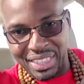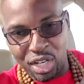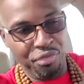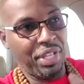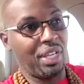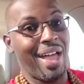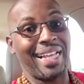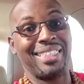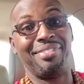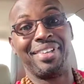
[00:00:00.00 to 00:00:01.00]
video. I
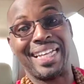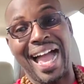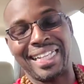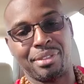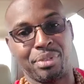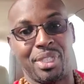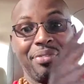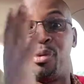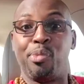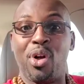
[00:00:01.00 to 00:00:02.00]
actually forgot some stuff.
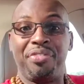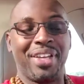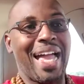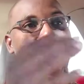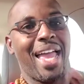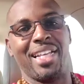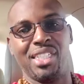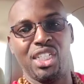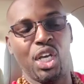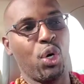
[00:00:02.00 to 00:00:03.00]
Your boy forgot.
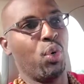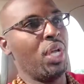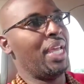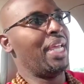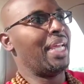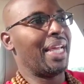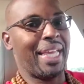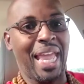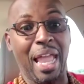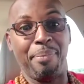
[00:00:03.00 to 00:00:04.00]
SEO
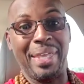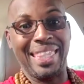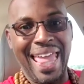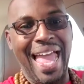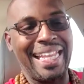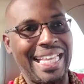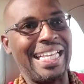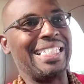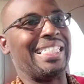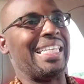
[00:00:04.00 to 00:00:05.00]
can't be that
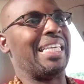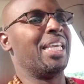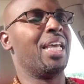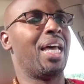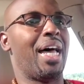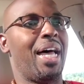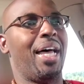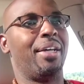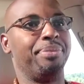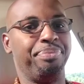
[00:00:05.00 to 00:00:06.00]
easy.
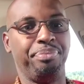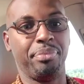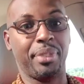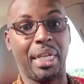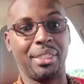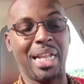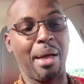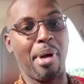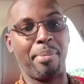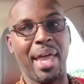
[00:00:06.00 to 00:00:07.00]
And it's not,
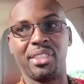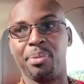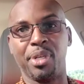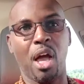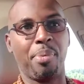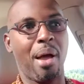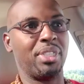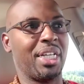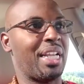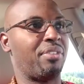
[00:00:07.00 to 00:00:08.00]
my bad. Some of y'all probably
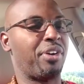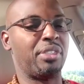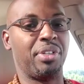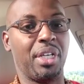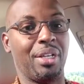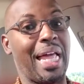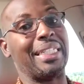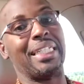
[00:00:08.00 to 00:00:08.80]
looking at the first video like